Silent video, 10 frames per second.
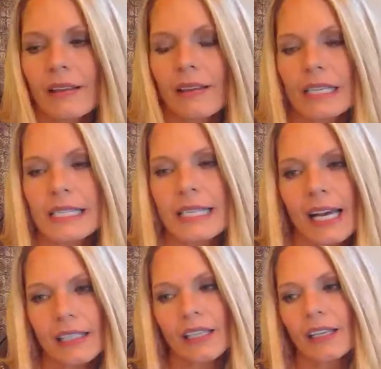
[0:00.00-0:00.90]
is
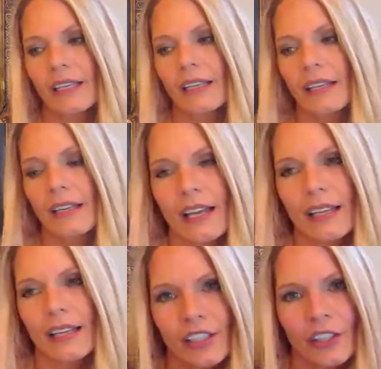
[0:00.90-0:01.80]
that,
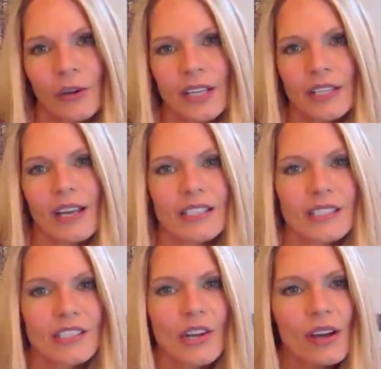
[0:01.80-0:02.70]

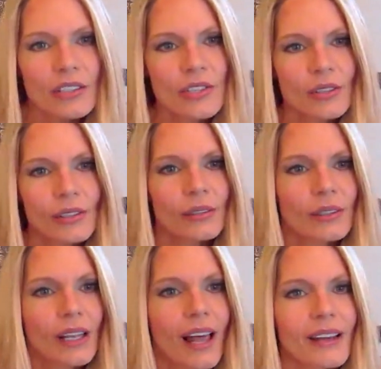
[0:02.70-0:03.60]
I talk to
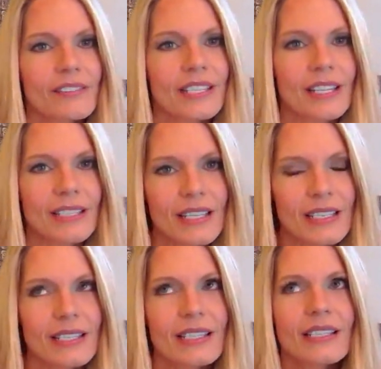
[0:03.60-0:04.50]
a lot of
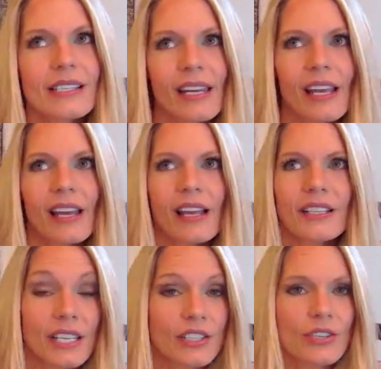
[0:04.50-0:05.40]
dentists
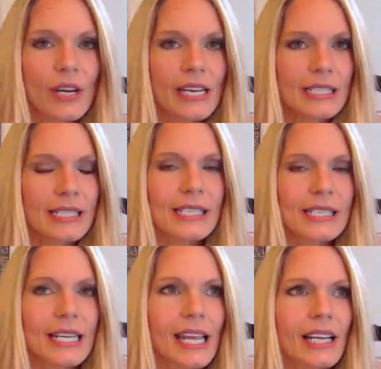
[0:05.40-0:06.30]
and denturists,
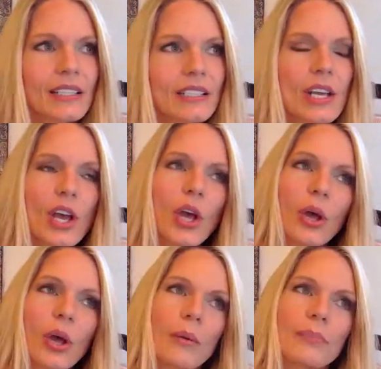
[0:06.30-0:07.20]
and
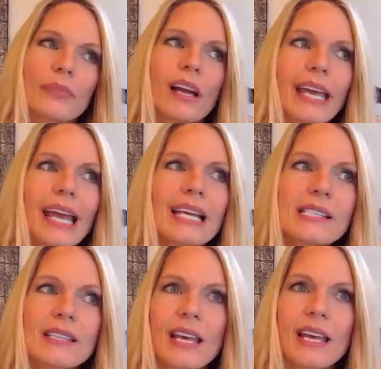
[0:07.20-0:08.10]
I
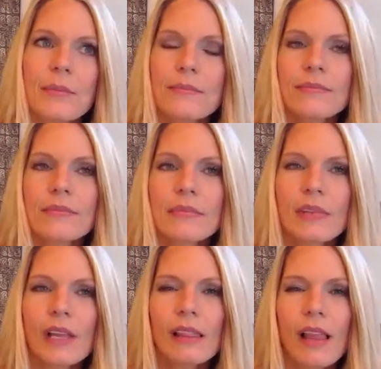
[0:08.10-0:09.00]
ask them
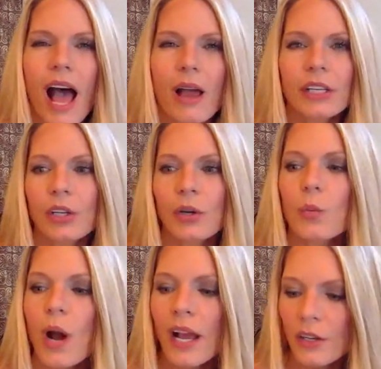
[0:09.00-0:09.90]
a lot,
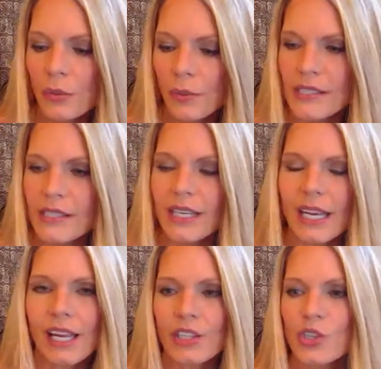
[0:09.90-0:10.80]
why are we
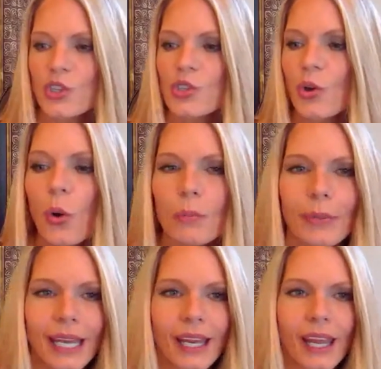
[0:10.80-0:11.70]
seeing so
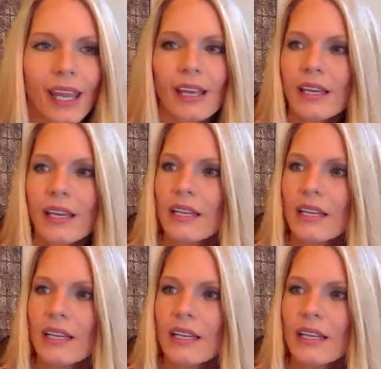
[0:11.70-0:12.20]
many